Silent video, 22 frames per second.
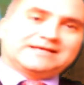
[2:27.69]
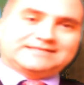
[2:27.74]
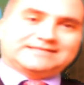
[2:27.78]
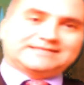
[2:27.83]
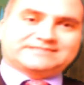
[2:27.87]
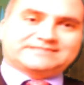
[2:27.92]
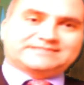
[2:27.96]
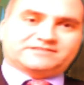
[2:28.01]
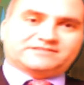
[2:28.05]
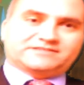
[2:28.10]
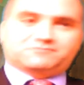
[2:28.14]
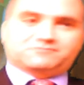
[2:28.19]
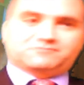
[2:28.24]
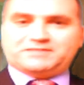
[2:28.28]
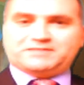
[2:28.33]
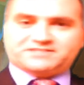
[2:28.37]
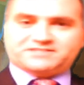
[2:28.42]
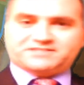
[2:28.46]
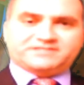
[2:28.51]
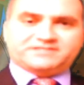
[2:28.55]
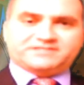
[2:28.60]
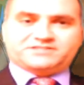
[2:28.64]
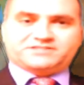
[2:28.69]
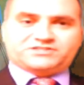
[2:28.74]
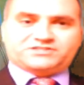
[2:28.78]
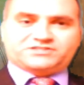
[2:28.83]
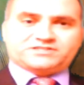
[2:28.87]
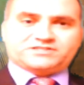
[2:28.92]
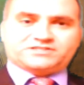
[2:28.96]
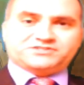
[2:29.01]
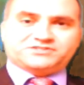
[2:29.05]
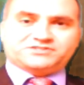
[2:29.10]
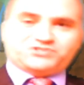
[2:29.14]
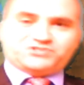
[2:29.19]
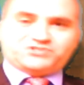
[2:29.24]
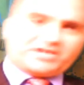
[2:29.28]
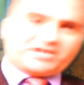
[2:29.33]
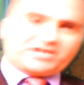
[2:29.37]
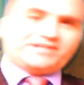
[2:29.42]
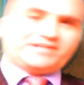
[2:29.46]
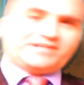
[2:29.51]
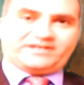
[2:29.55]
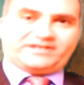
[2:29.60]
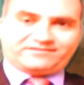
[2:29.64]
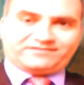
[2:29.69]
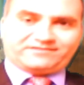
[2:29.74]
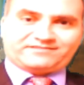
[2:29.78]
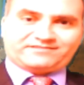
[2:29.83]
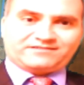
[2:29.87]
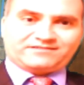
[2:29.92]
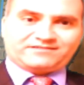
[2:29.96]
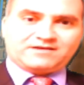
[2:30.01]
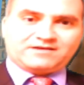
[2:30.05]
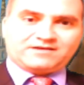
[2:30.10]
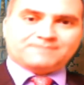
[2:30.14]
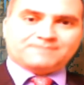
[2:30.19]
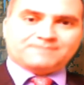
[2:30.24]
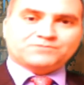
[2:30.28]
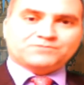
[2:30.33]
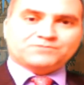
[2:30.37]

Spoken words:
is this business genius